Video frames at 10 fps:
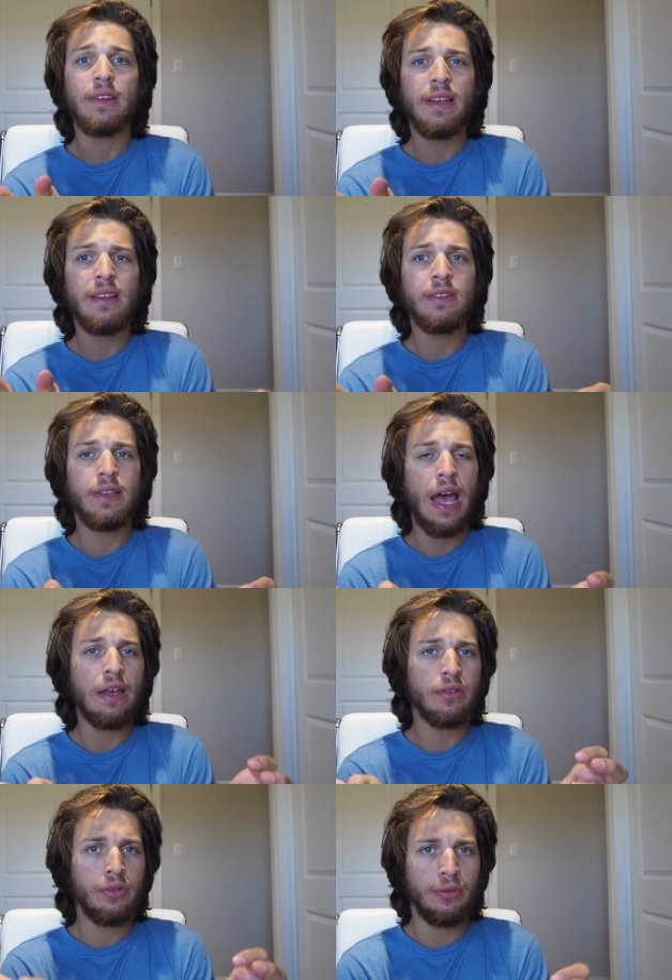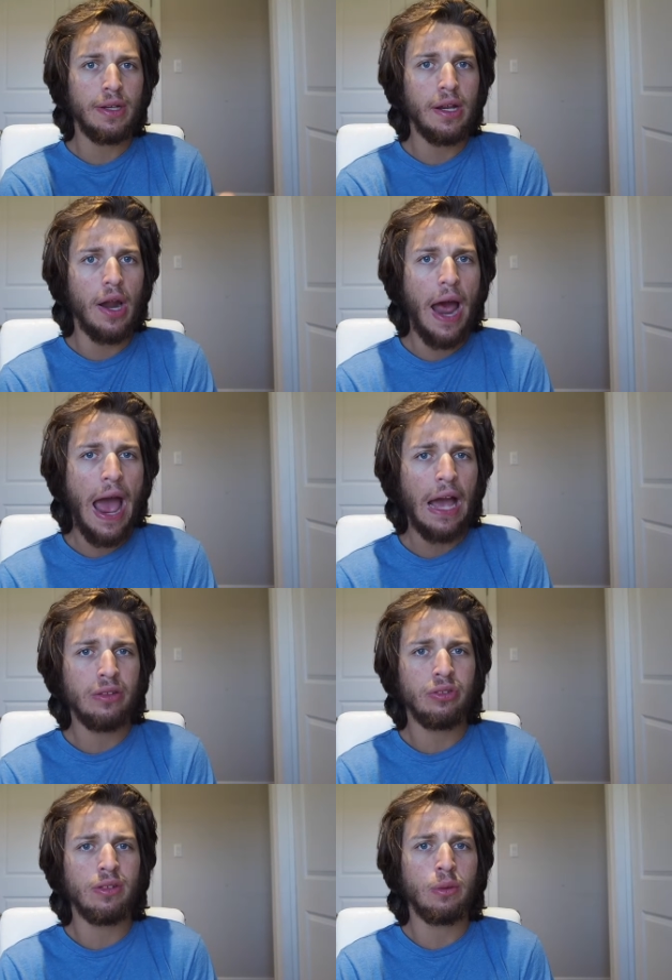These next three are
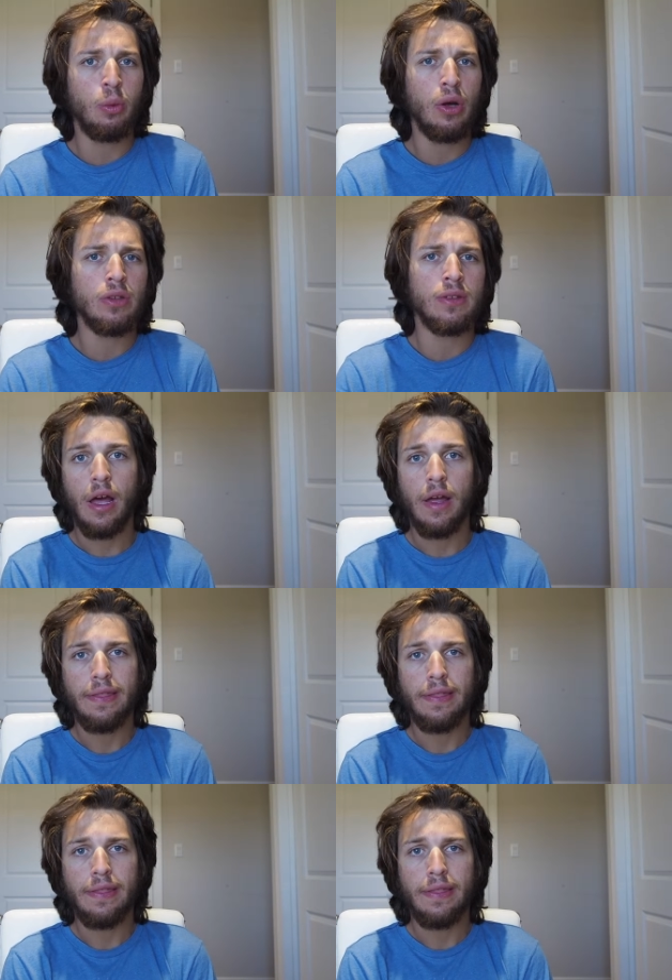actually ones